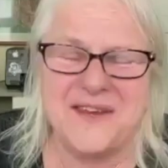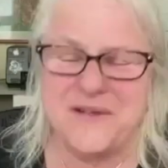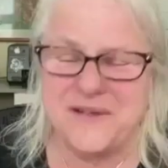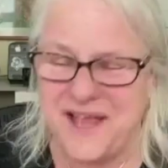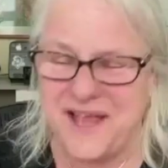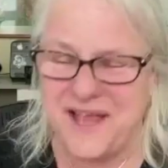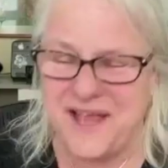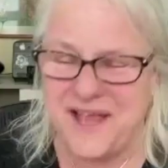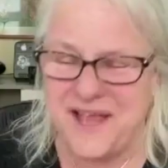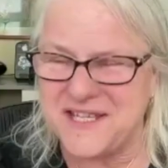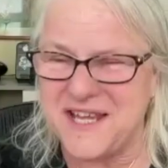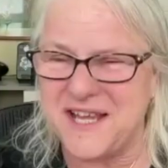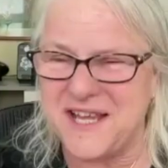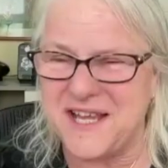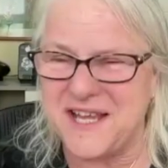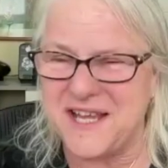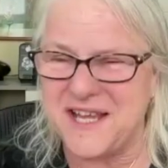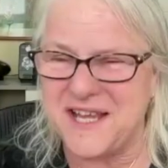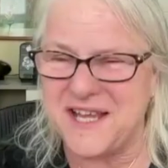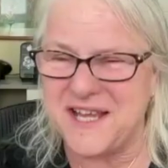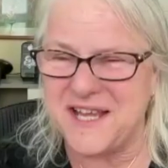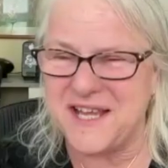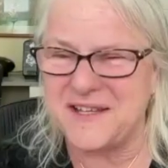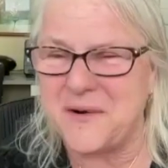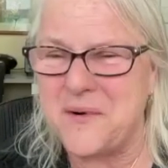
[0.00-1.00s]
you'll have to
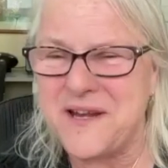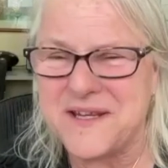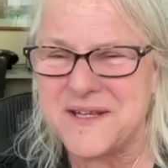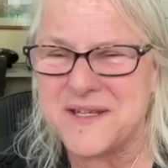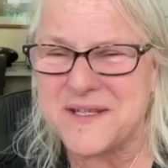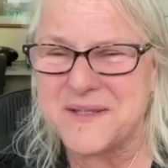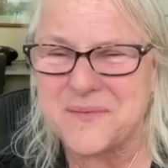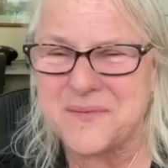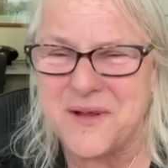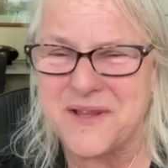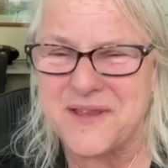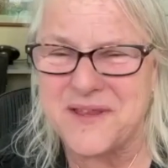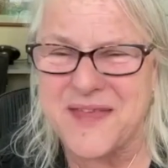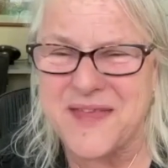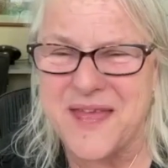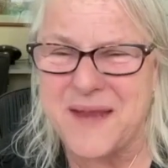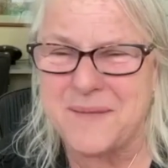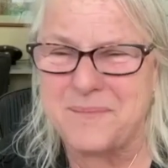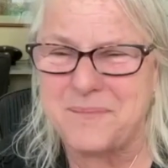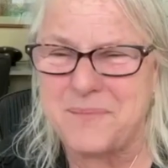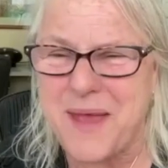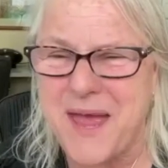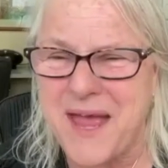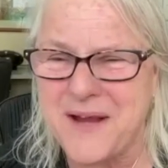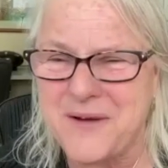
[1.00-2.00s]
tell our audience what
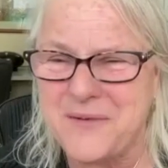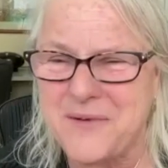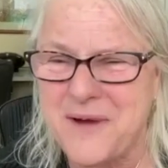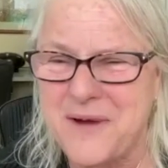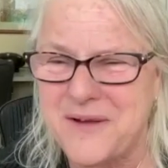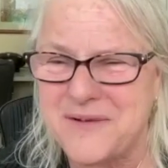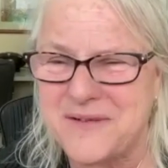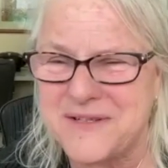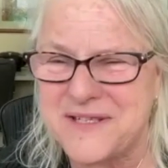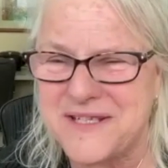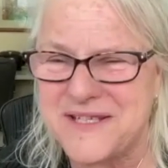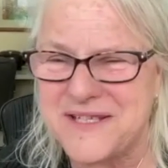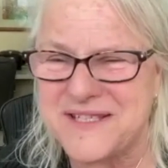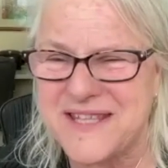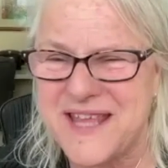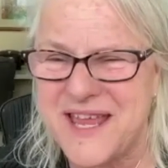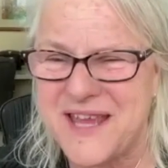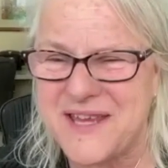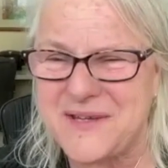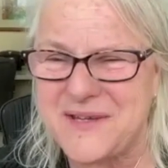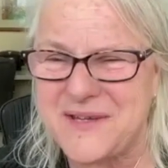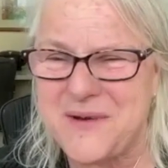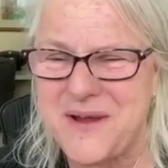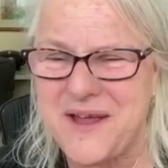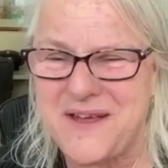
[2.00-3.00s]
that background
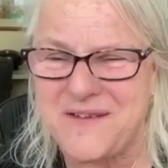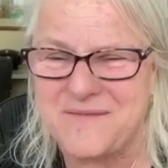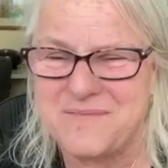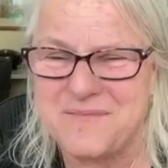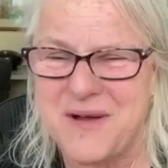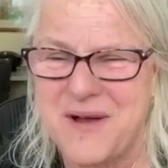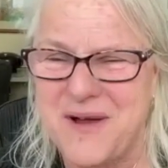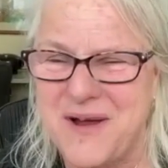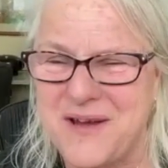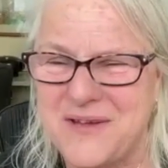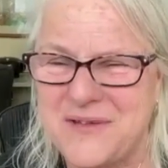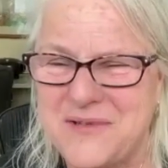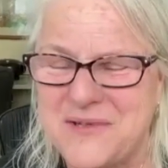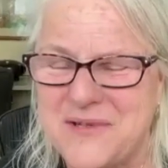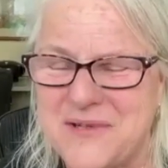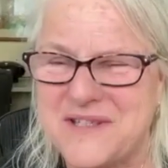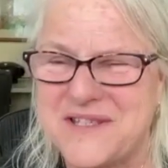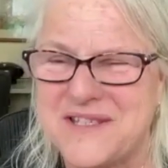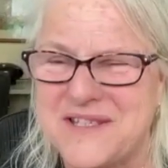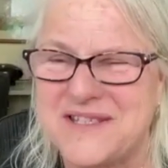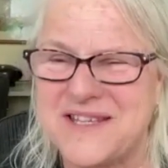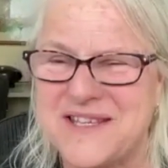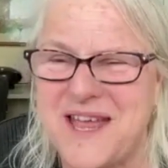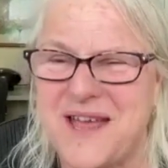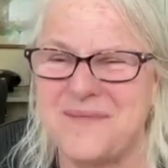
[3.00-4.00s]
is that you have behind
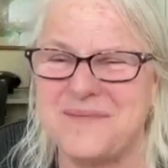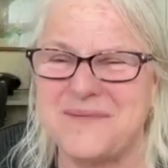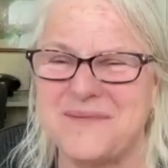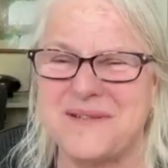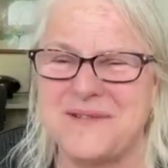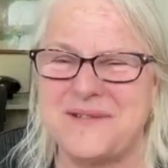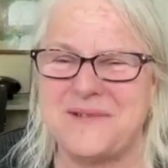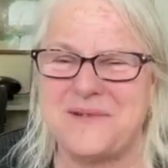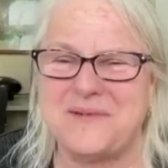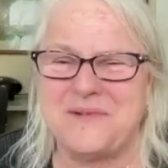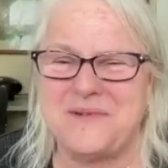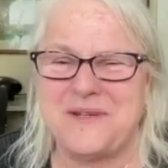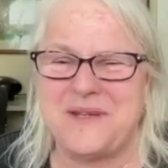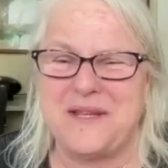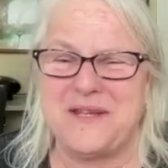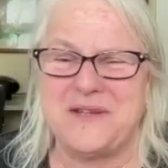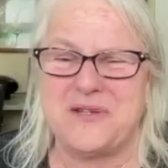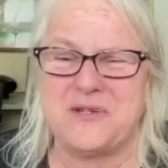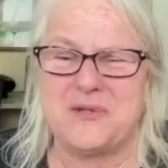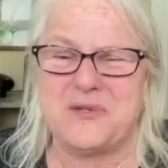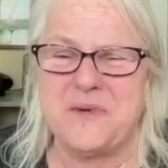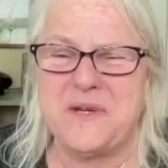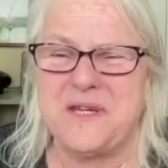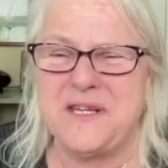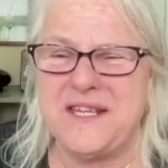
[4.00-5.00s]
you, because it's
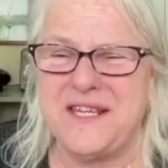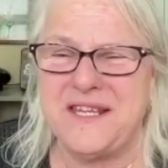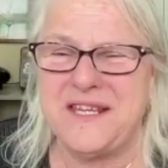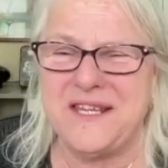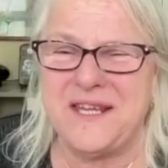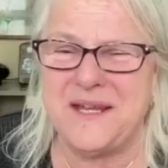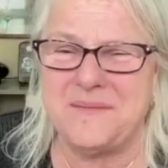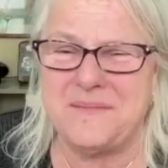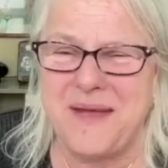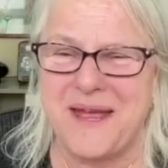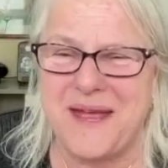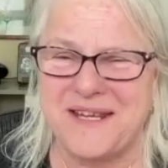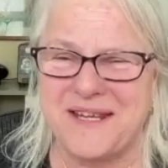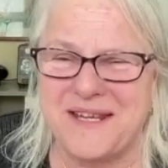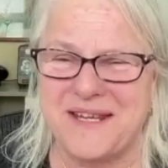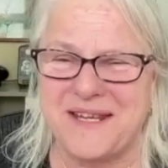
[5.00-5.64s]
absolutely intriguing and